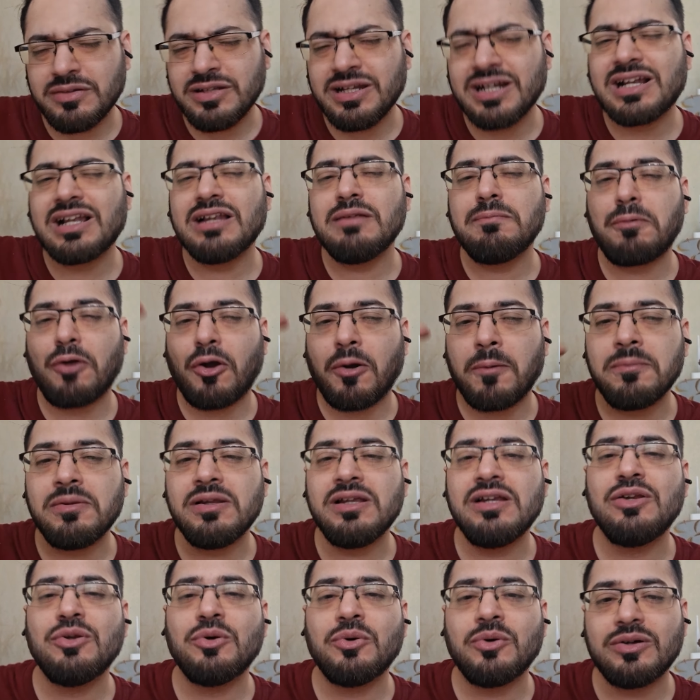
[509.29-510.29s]
Little
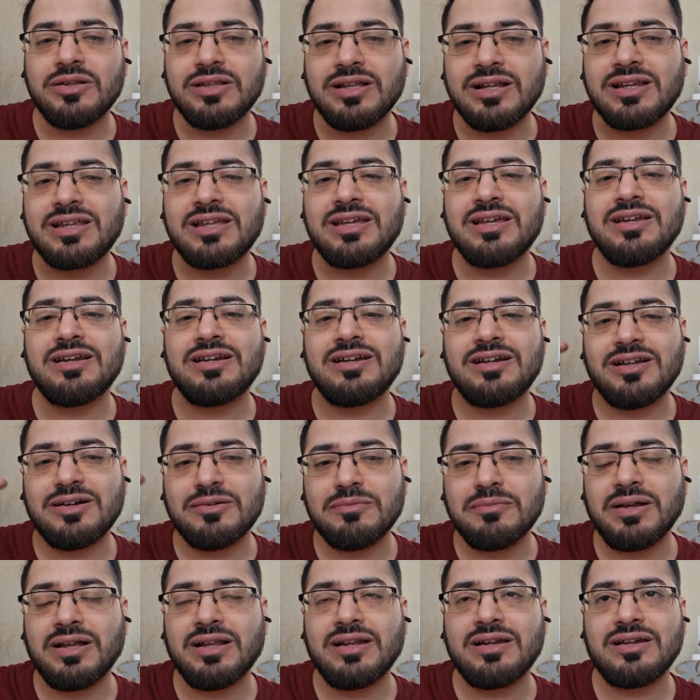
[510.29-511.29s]
probably lower than
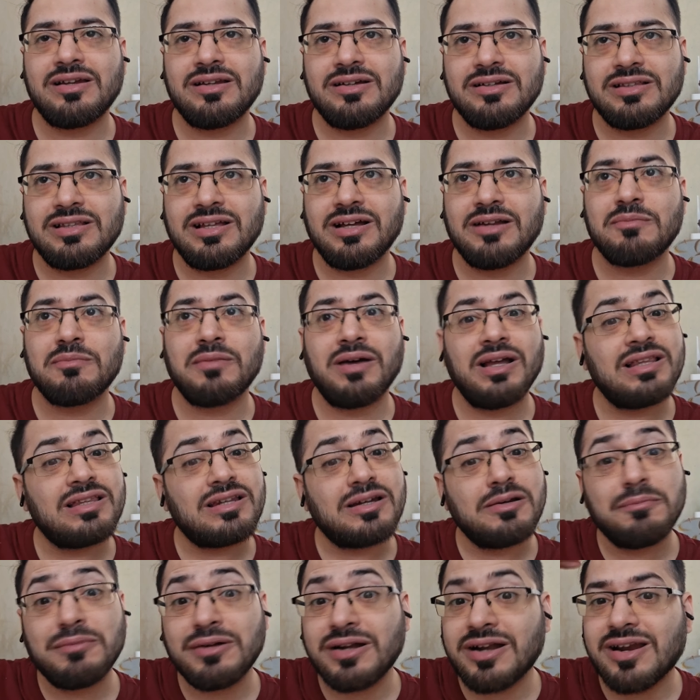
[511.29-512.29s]
Kireedam and uh,
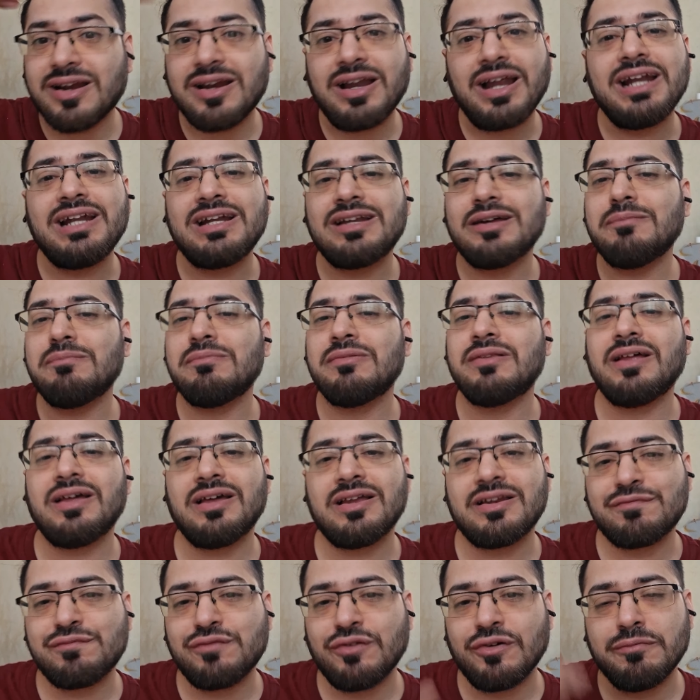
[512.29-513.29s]
Thanmathra, but right up
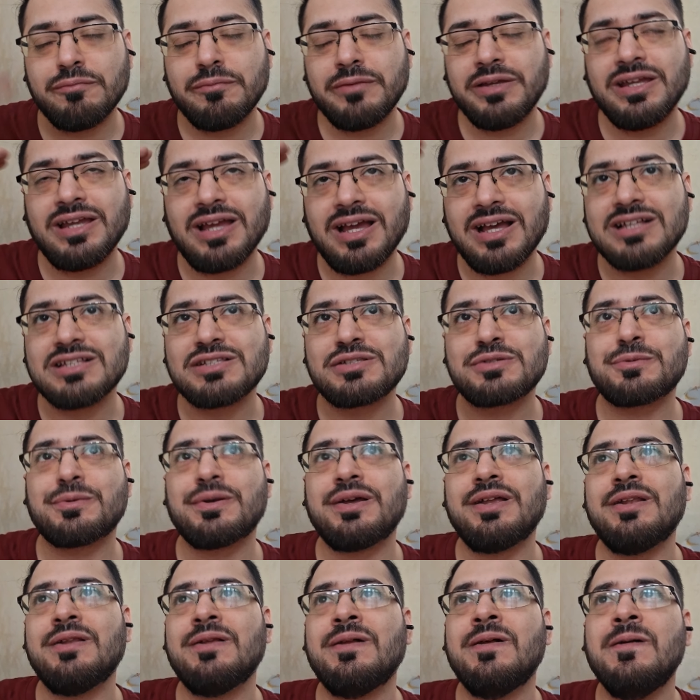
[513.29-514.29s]
there for me as
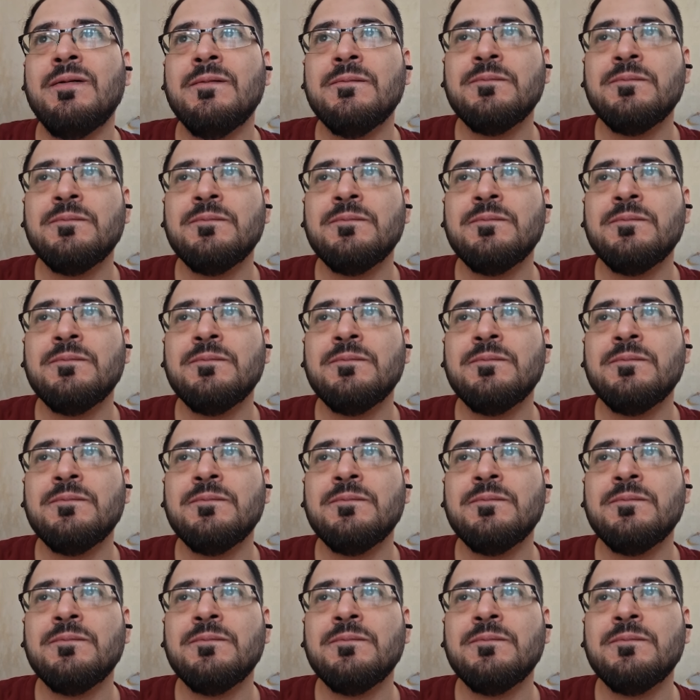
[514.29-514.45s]
well.